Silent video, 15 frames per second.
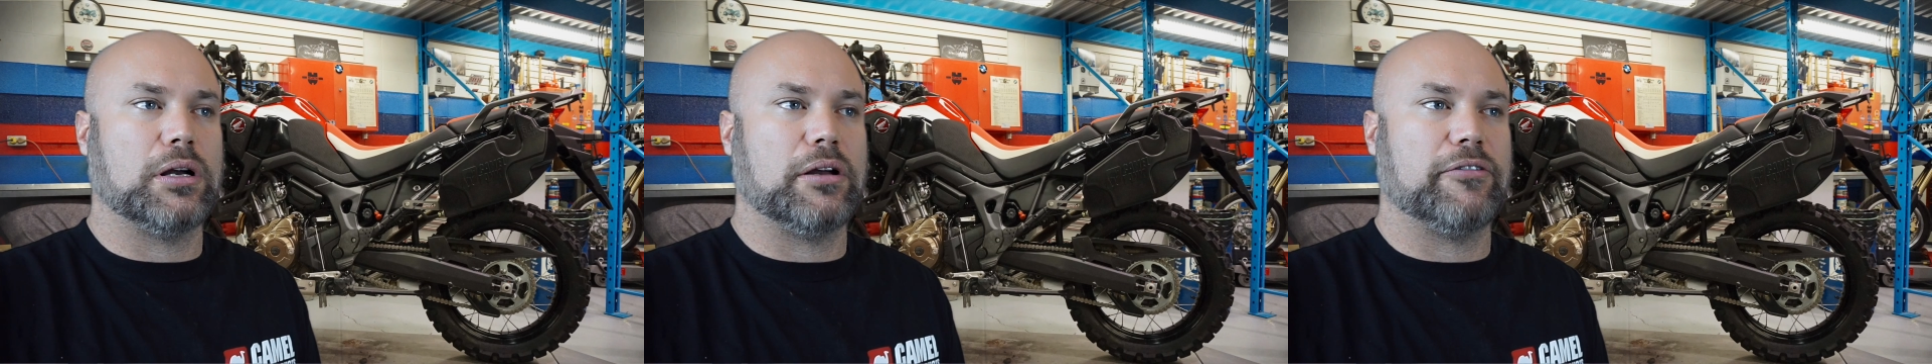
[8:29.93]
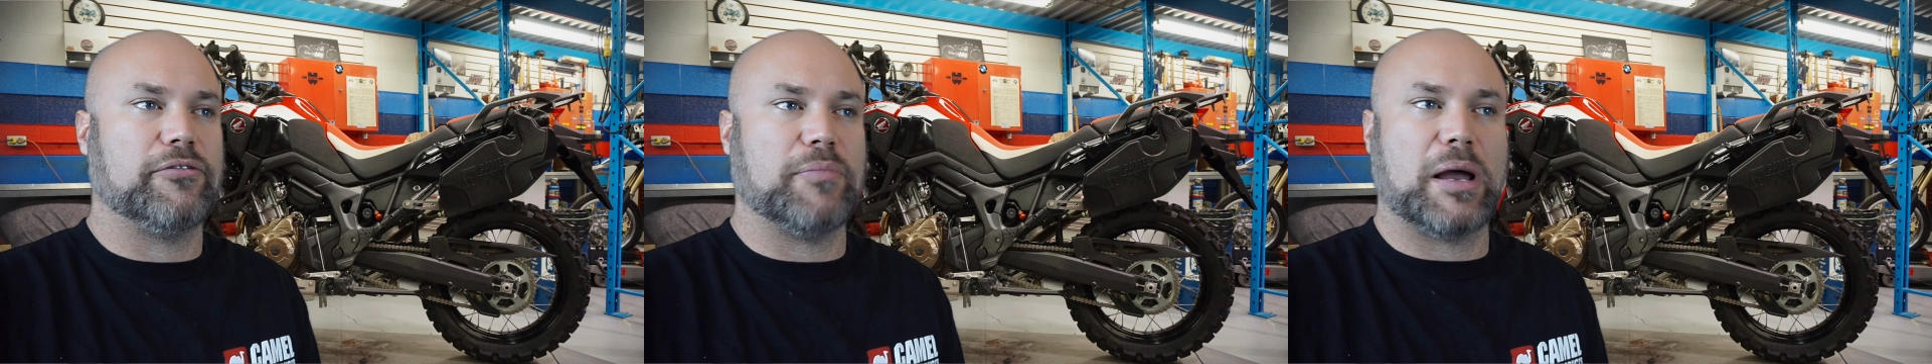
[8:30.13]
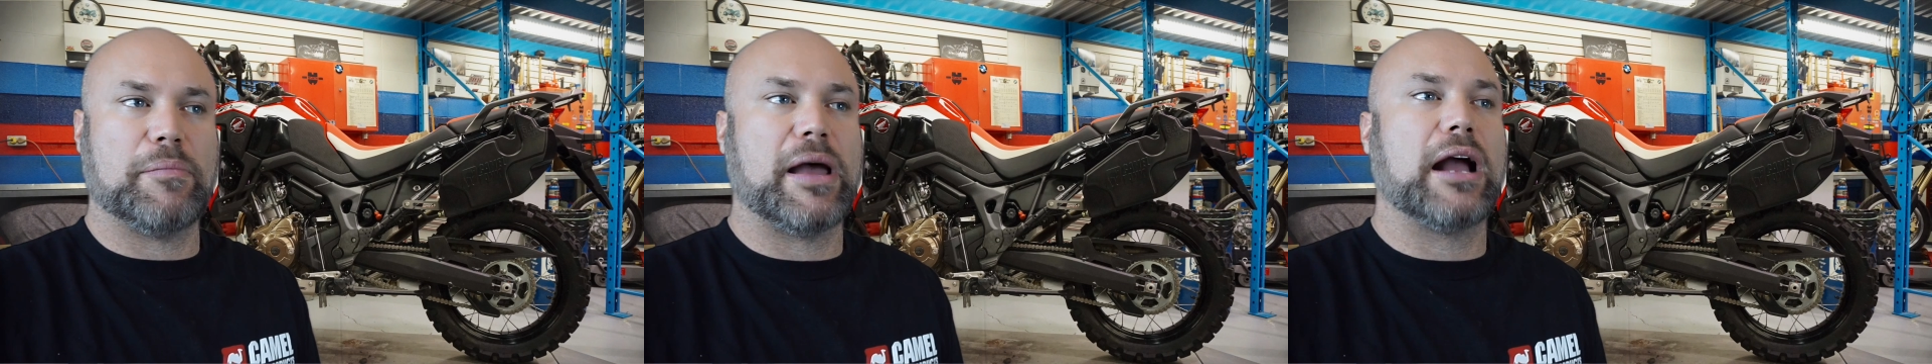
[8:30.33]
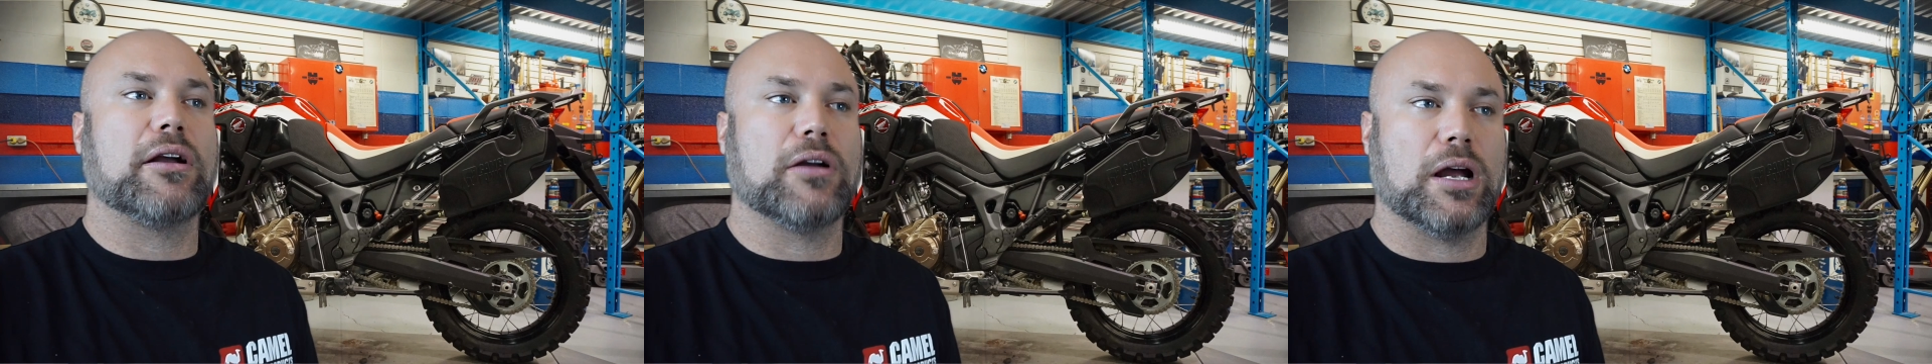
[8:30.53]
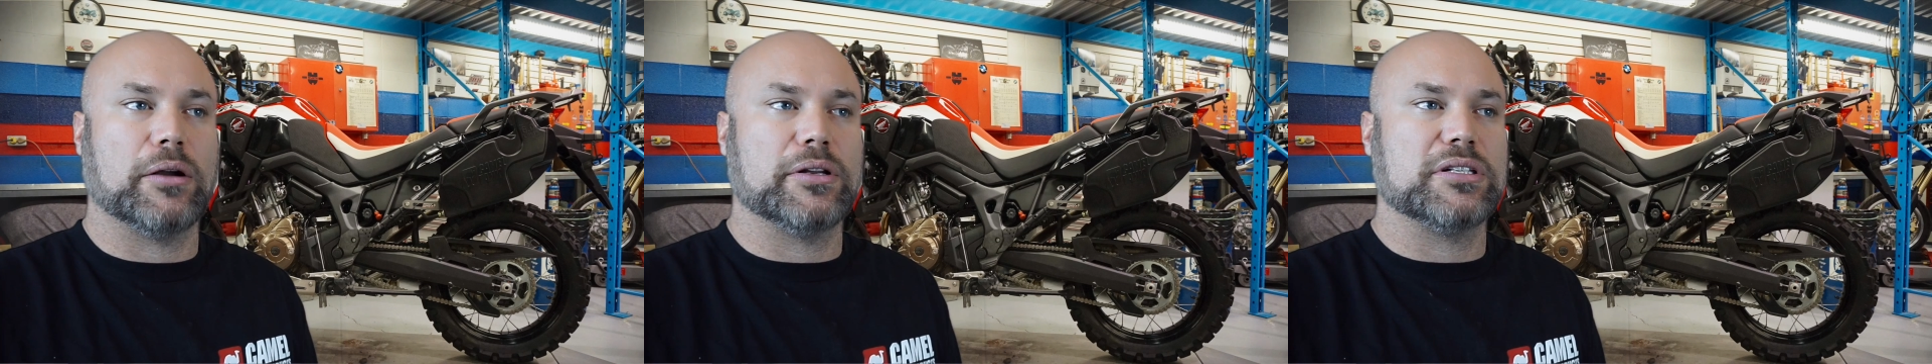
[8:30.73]
of my
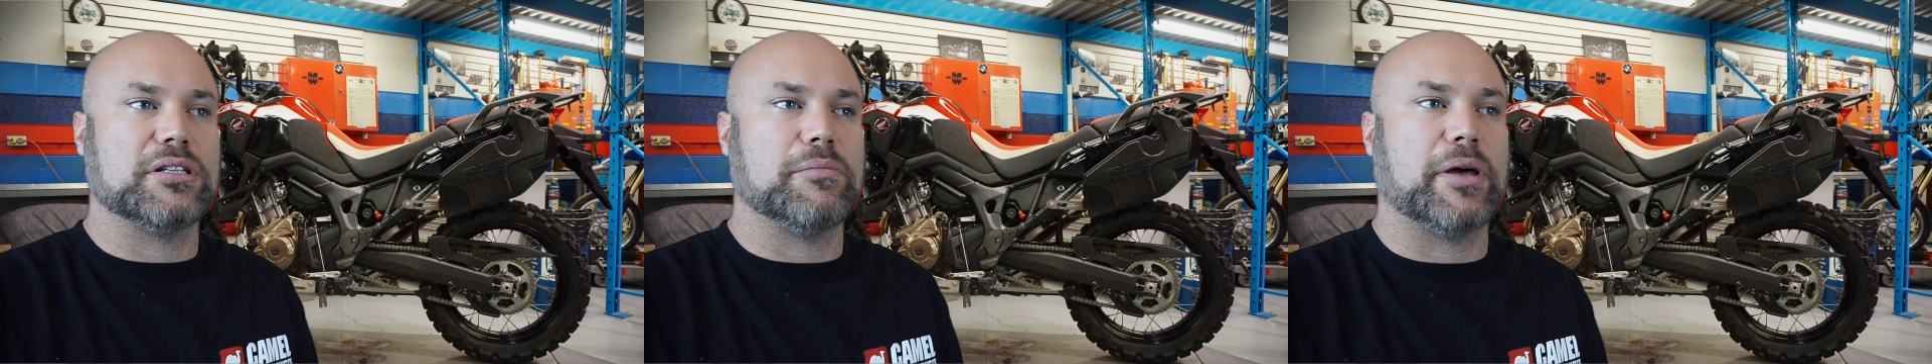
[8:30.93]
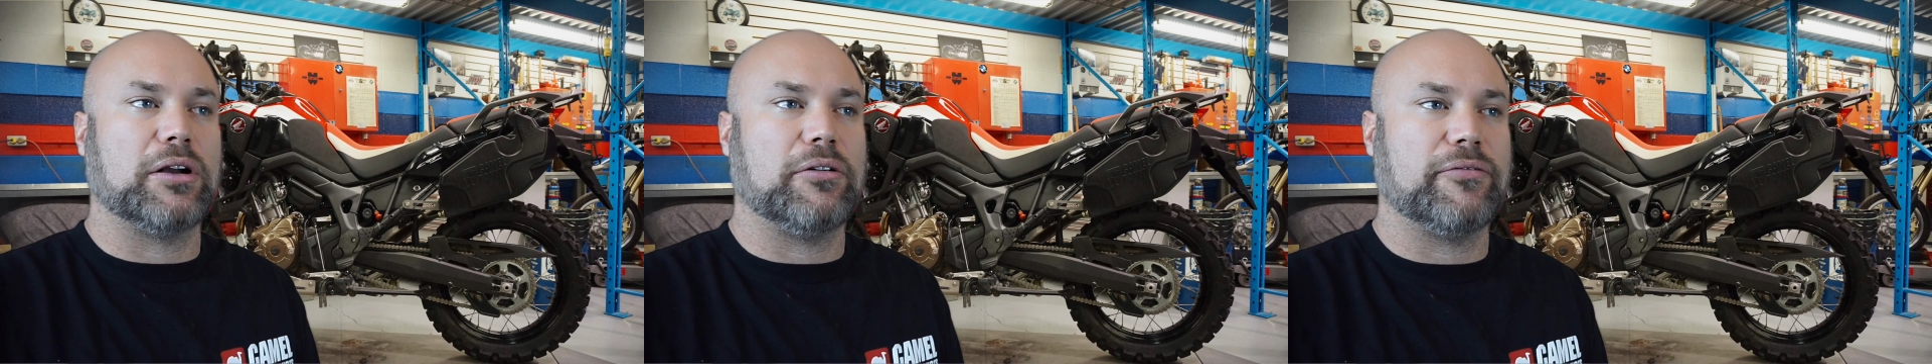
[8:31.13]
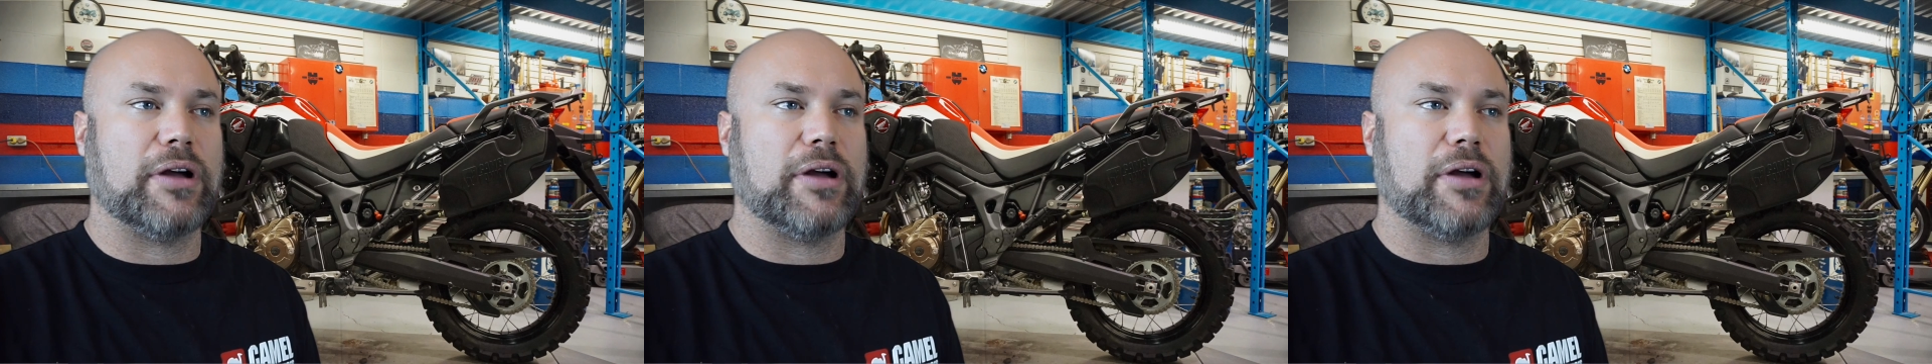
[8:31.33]
background, is the metal